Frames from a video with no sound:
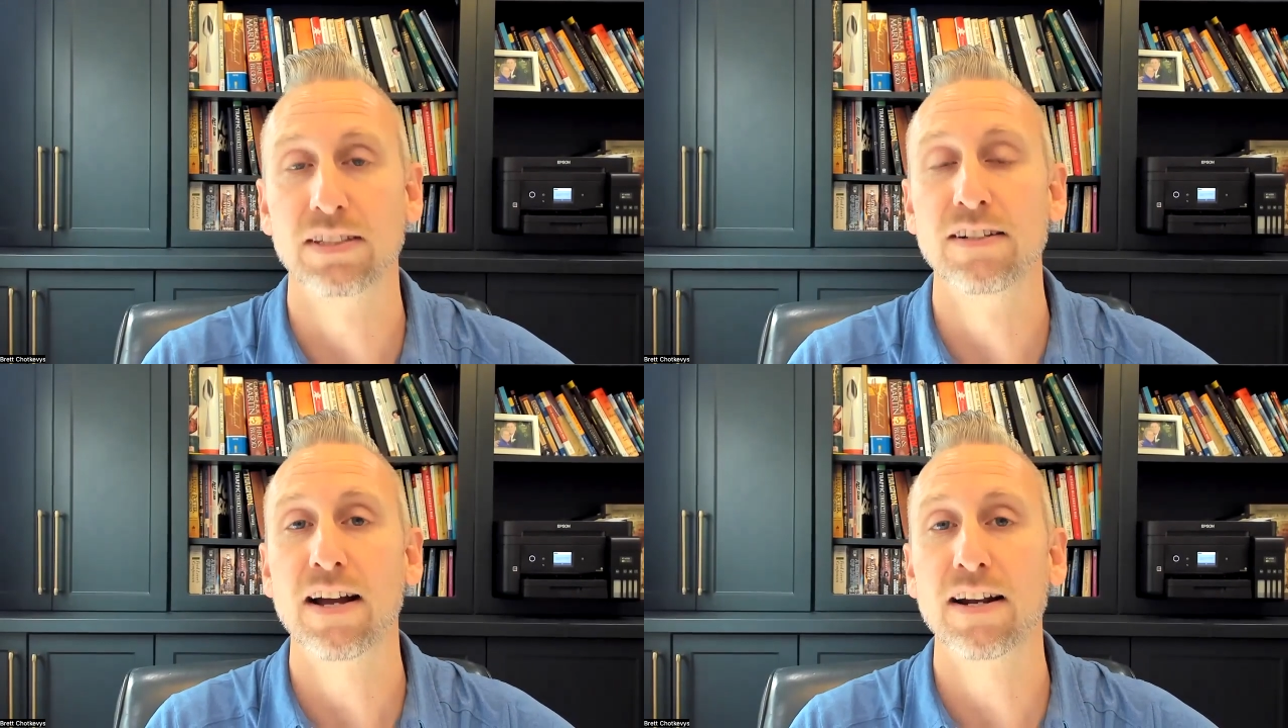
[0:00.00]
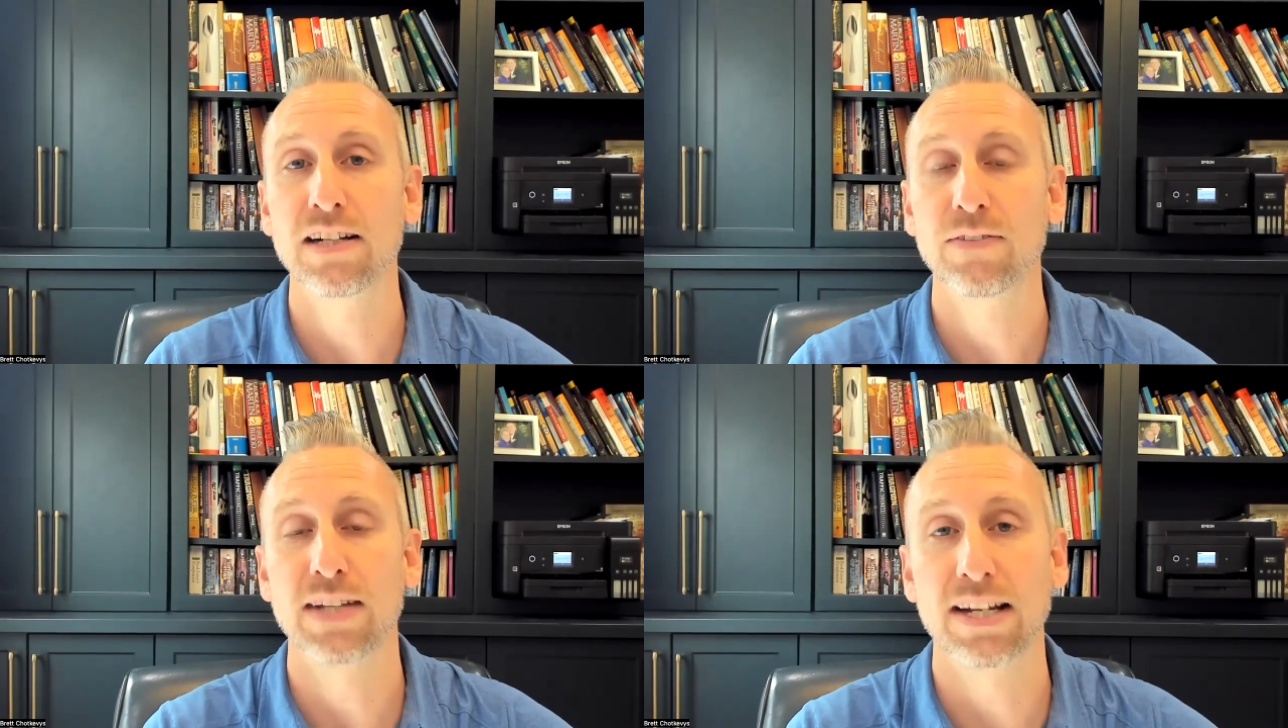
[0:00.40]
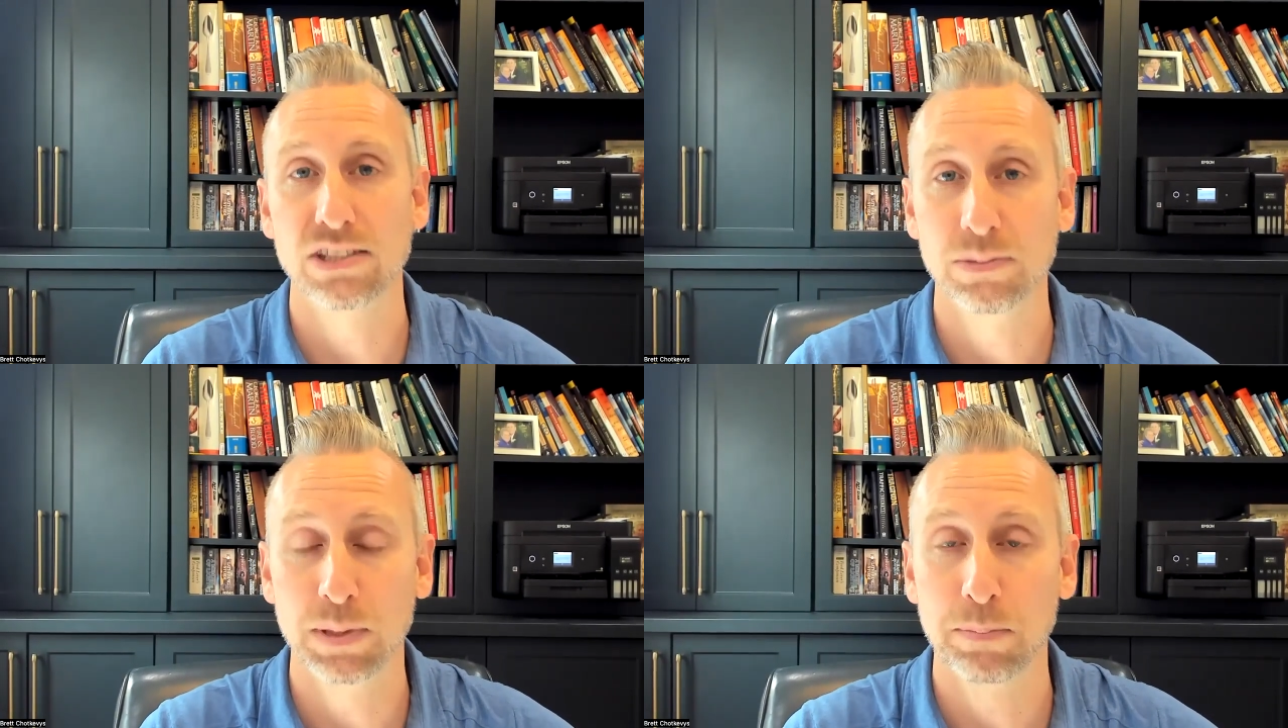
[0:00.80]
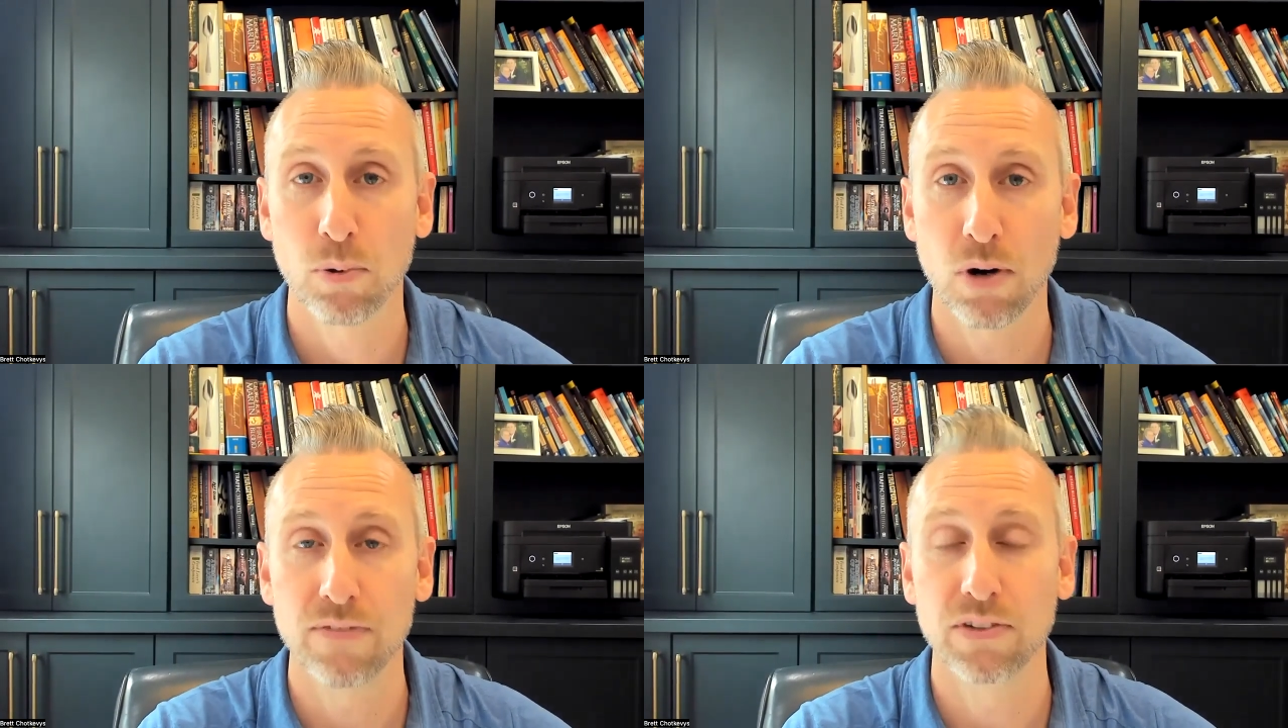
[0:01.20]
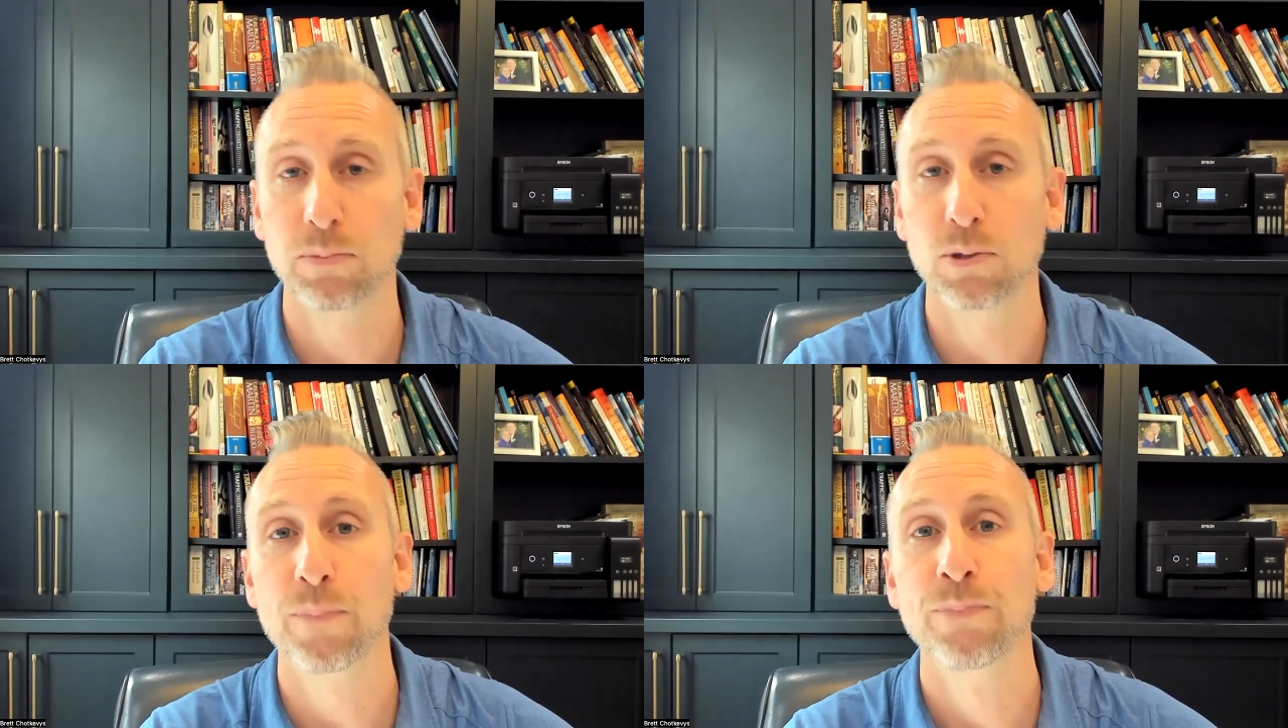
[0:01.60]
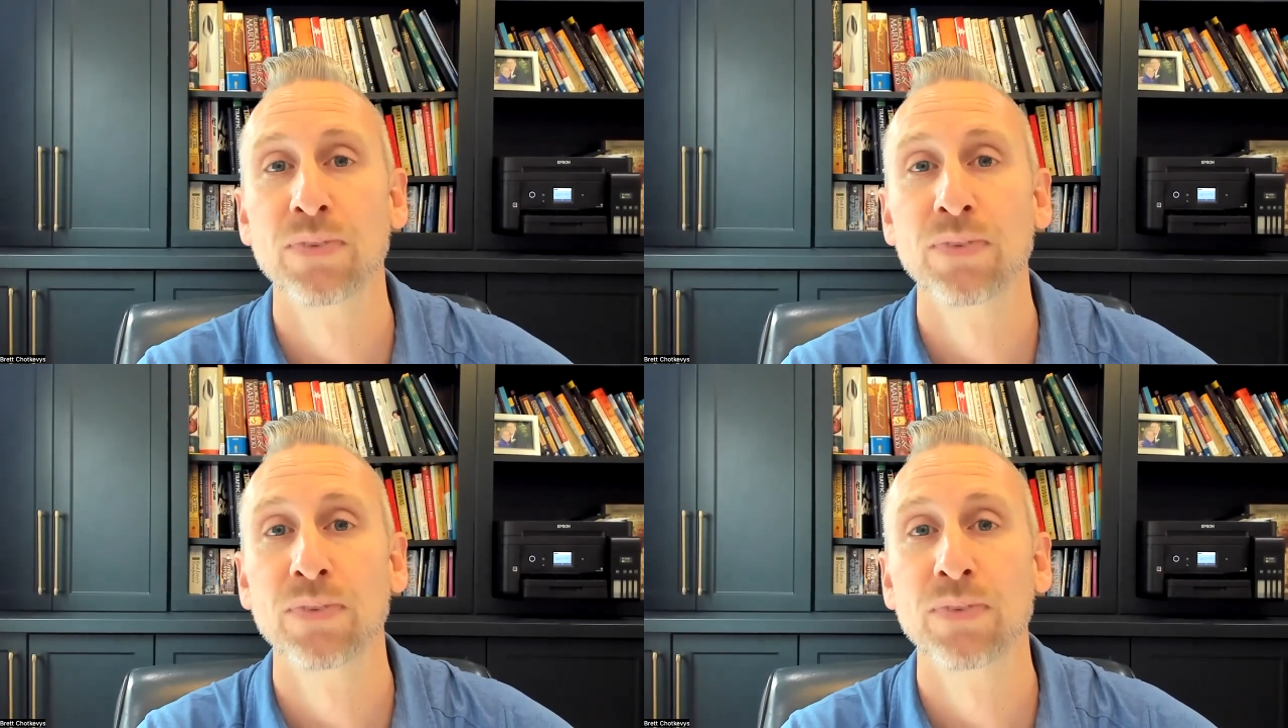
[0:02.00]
not enough to actually be profitable.